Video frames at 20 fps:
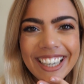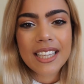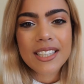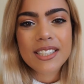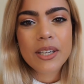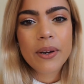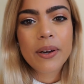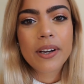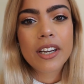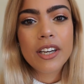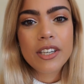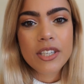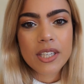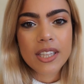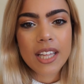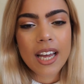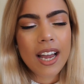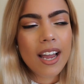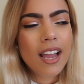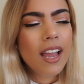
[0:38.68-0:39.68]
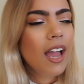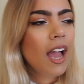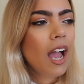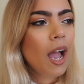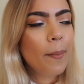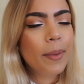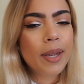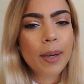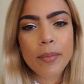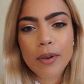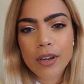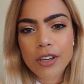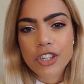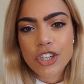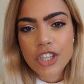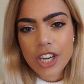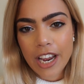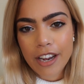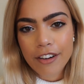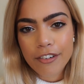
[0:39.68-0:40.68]
So I'm gonna do that. I mean, I'm not a
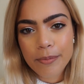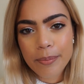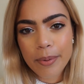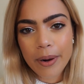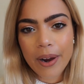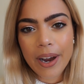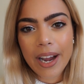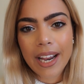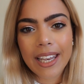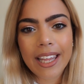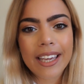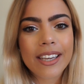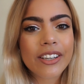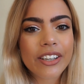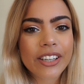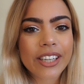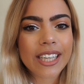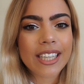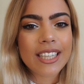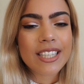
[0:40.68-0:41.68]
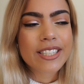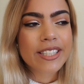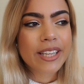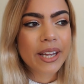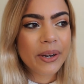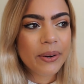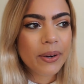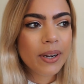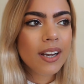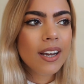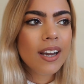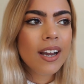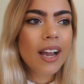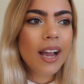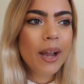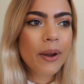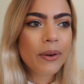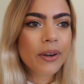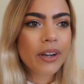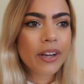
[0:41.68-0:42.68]
chef, but I like cooking, so
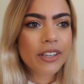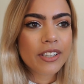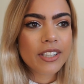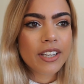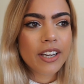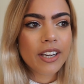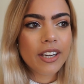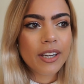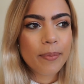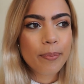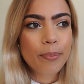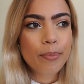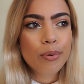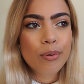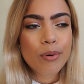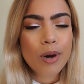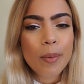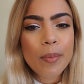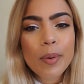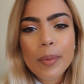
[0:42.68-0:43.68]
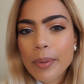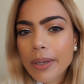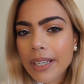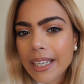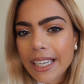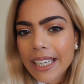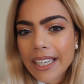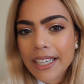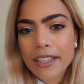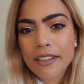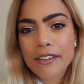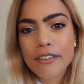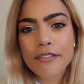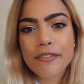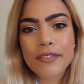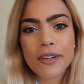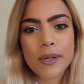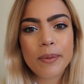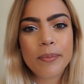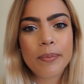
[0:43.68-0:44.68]
I'm gonna probably
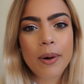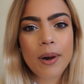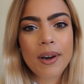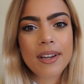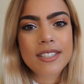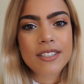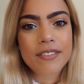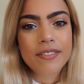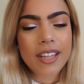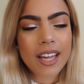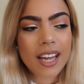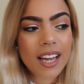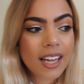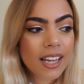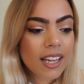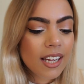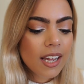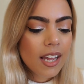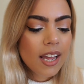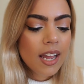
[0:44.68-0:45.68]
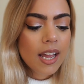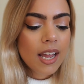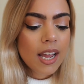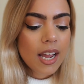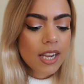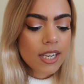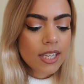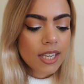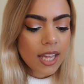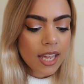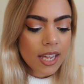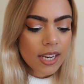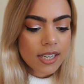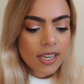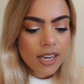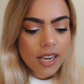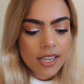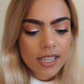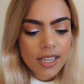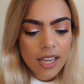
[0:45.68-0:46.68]
film parts of that, and
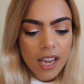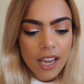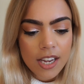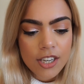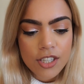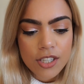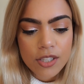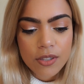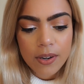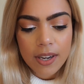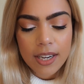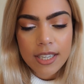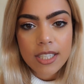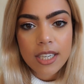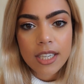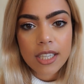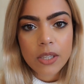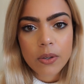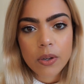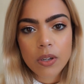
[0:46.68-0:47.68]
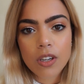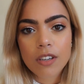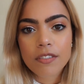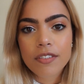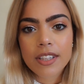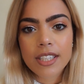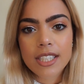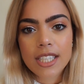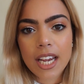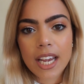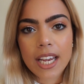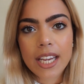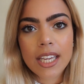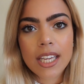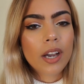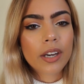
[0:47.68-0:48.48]
then yeah, I just thought I'd take you along for the day.